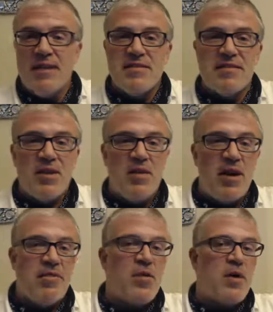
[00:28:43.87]
So
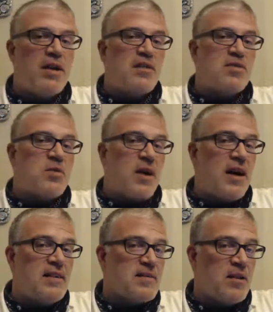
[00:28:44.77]
if you want to
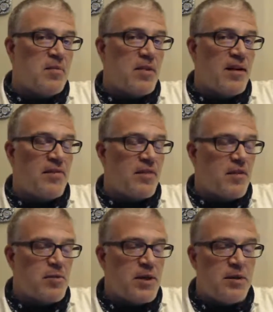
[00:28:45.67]
try some, if you've
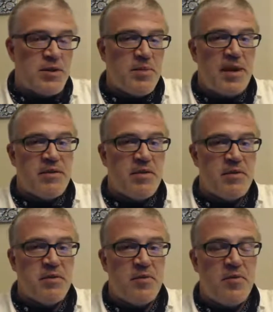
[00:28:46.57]
never been to a Shabbat
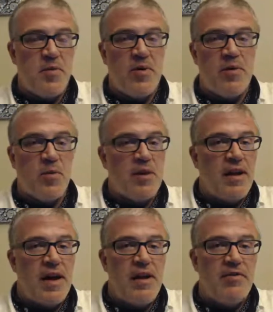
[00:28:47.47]
service before, we're
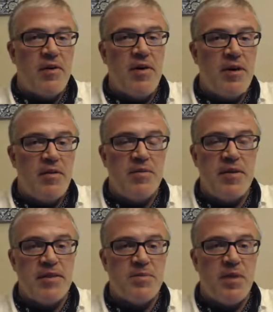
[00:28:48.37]
live on
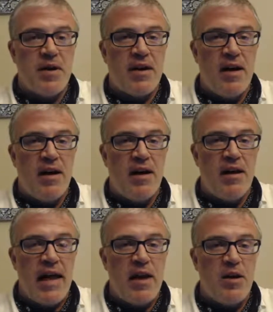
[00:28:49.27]
Facebook
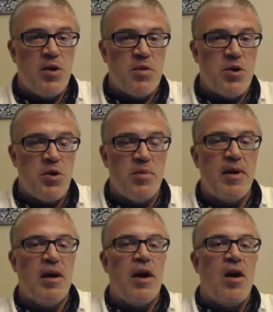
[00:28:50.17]
and YouTube
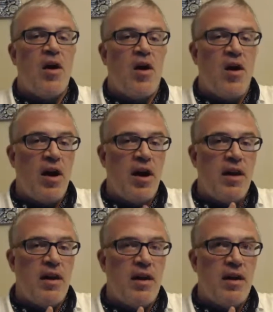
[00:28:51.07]

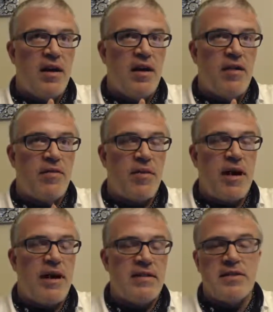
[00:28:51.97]
on
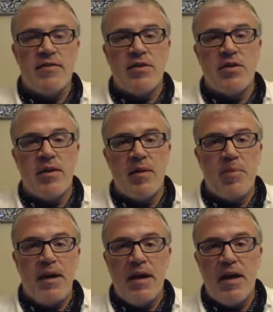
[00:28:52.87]
Friday at 7:30
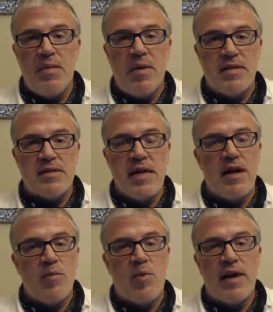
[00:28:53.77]
p.m., on
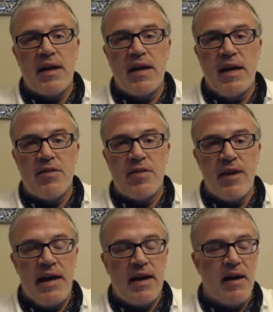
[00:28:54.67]
Saturday morning at
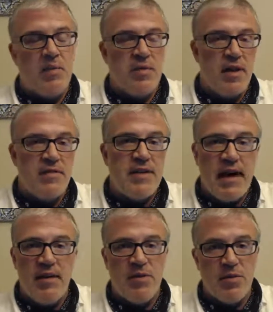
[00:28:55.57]
9:30 a.m. Love to
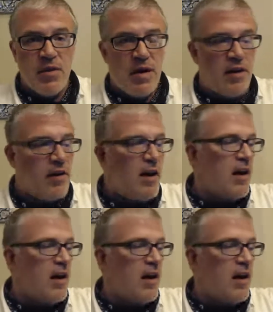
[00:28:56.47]
have you there.